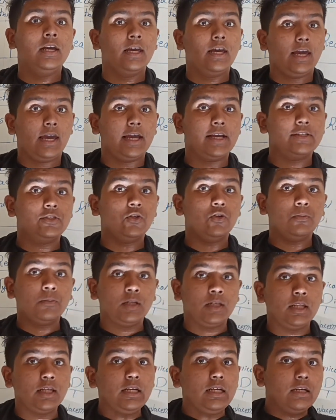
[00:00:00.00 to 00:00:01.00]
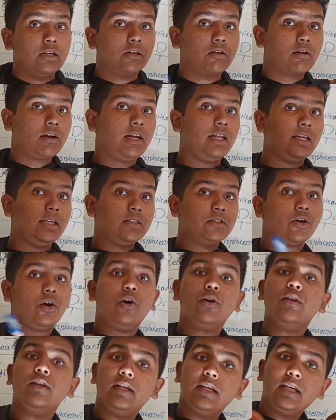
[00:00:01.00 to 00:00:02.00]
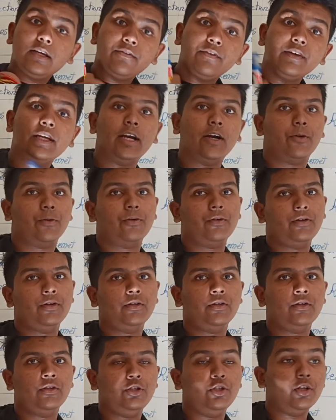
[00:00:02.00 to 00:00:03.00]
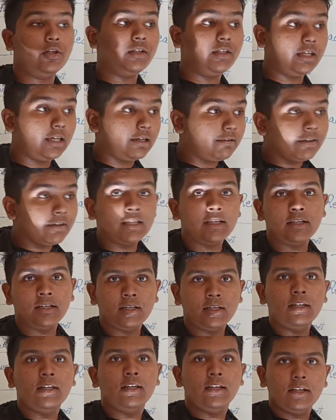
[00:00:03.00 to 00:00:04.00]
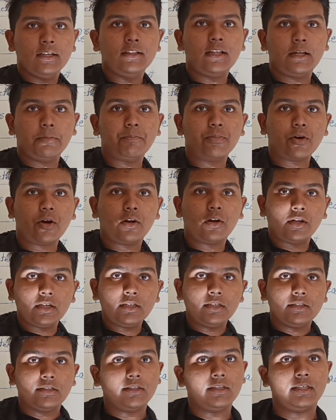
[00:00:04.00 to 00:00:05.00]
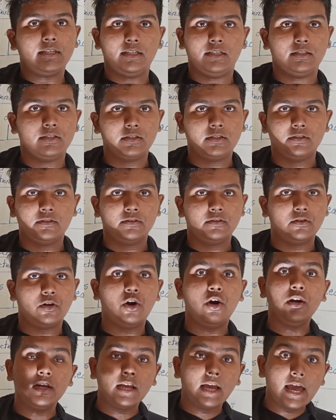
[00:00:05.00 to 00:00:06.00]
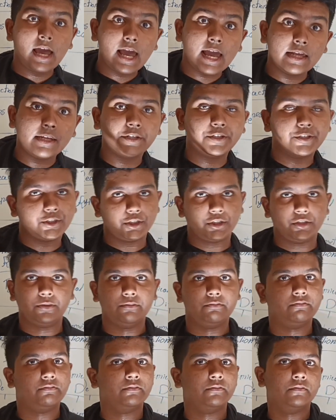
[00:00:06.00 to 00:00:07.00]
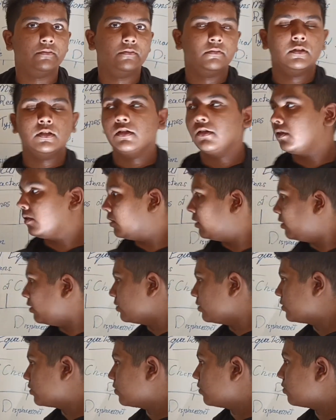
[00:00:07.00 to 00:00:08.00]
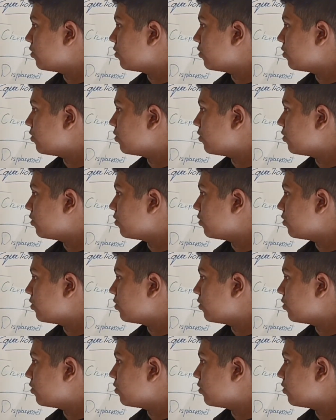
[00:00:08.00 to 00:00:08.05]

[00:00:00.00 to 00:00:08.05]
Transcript: Exo meaning release or giving out. You're giving that product the heat or energy. So